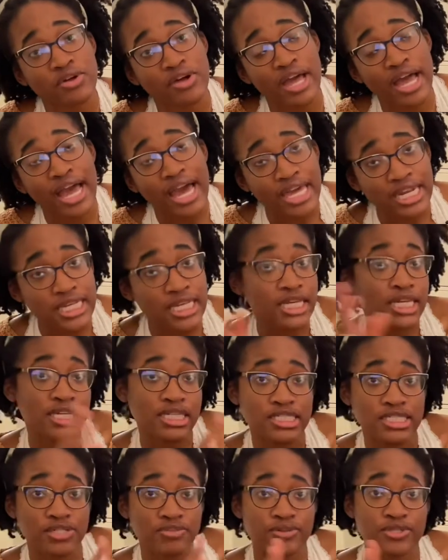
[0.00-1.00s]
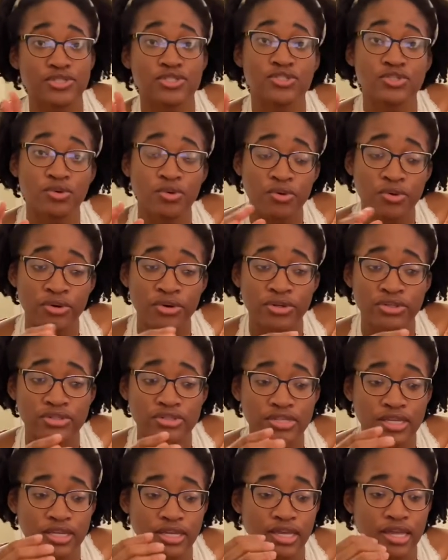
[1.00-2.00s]
at different stores,
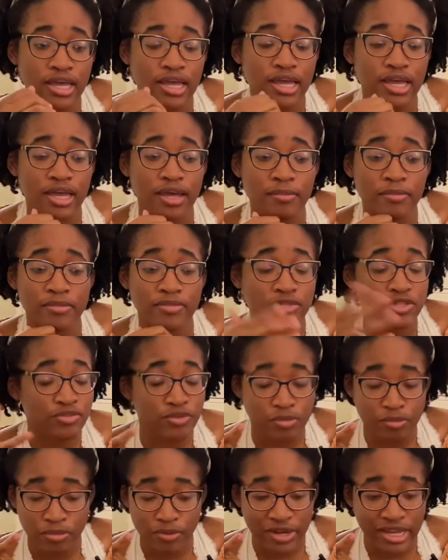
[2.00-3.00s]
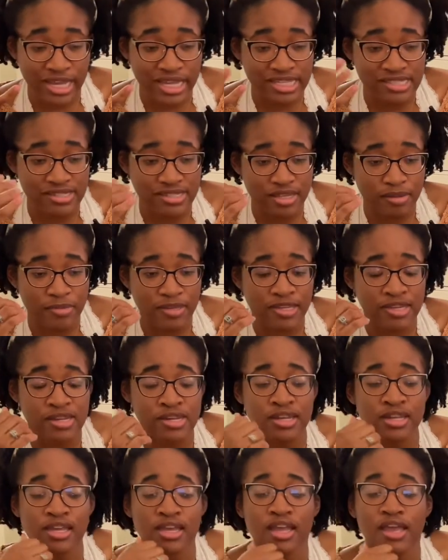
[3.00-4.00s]
different brands, I mean.